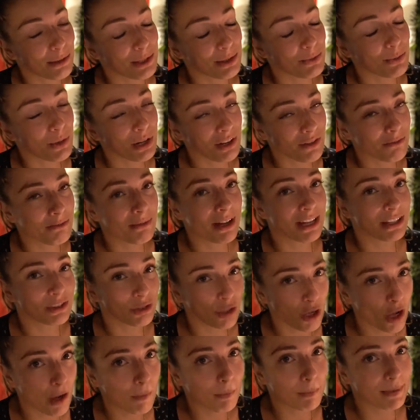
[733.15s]
was one of my
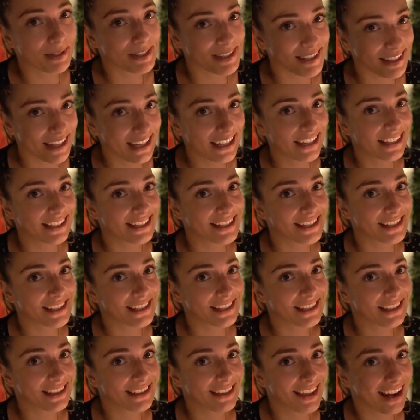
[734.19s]
top steaks
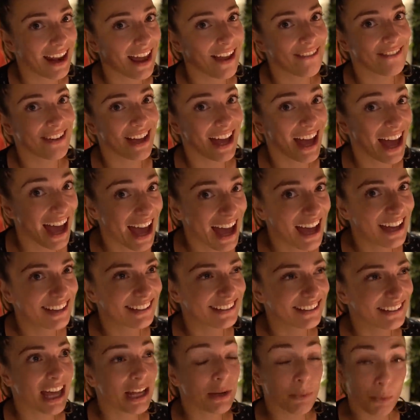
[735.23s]
that I ever
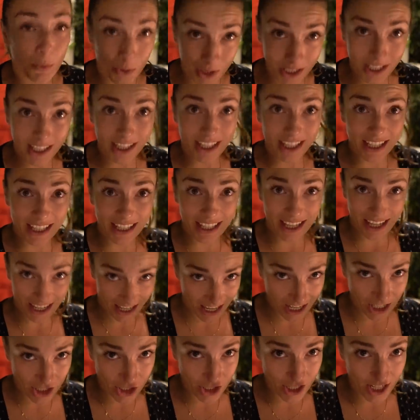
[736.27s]
had. And we
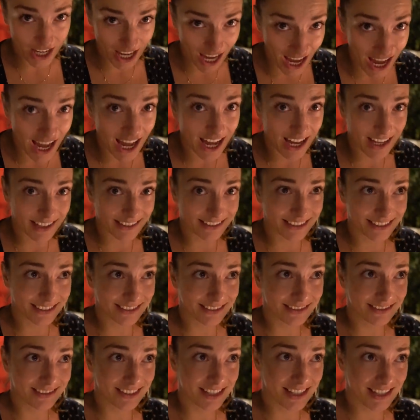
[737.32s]
actually had
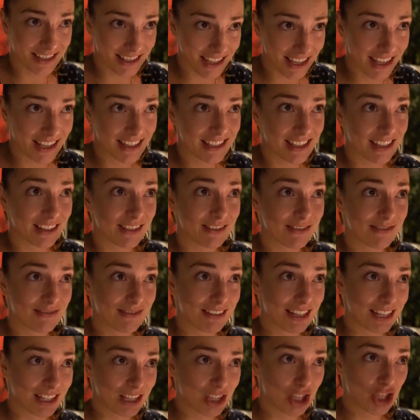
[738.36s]
steaks at
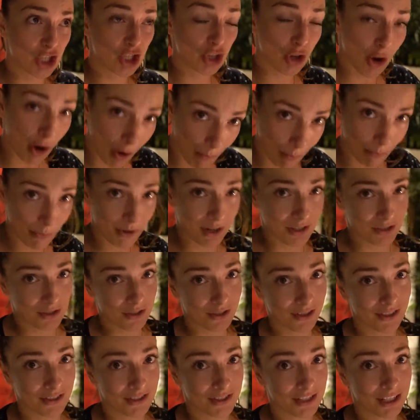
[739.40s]
like top
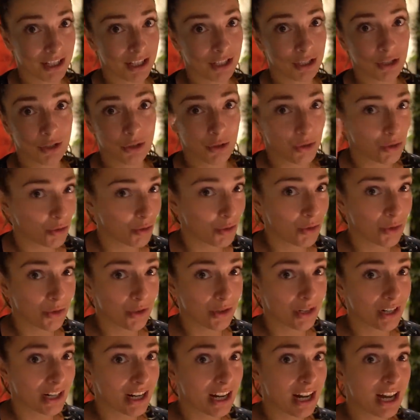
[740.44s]
restaurants in New York,
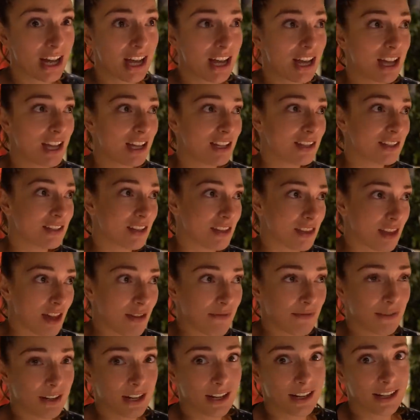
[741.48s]
South
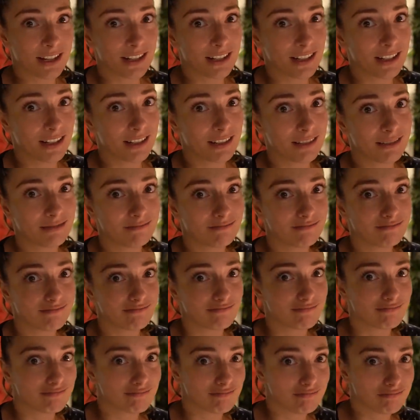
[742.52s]
Africa,
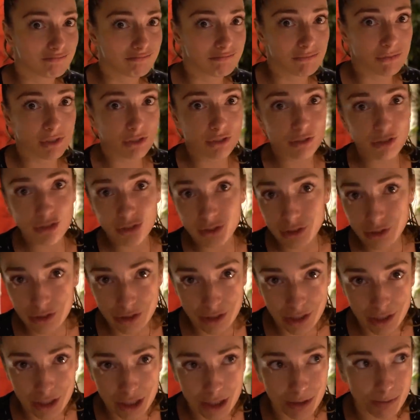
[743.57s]

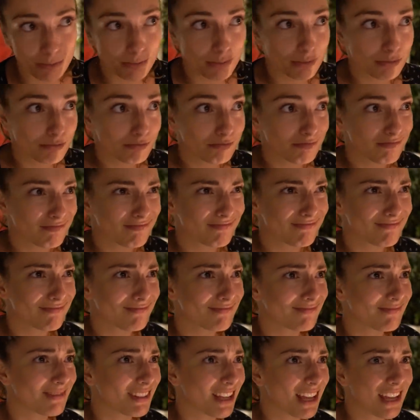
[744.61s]
Europe,
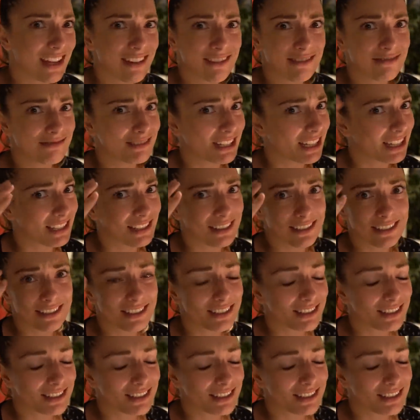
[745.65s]
like